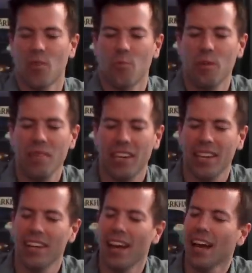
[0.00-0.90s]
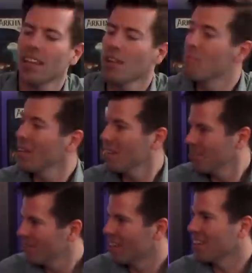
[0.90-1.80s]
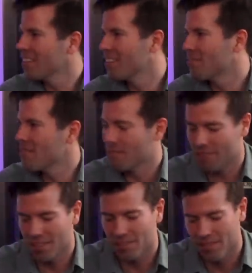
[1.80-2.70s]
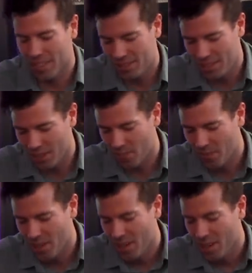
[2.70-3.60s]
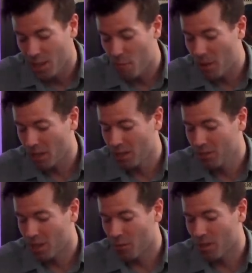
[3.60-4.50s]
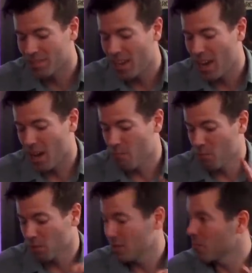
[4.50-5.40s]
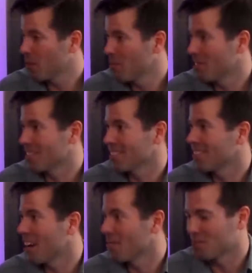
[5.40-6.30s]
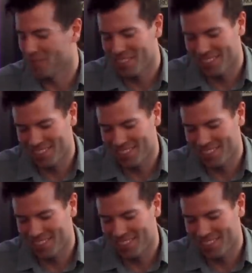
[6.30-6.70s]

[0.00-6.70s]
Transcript: and we begin at La Bella Luna, the front of the casino. La Bella Luna was a multi-purpose establishment.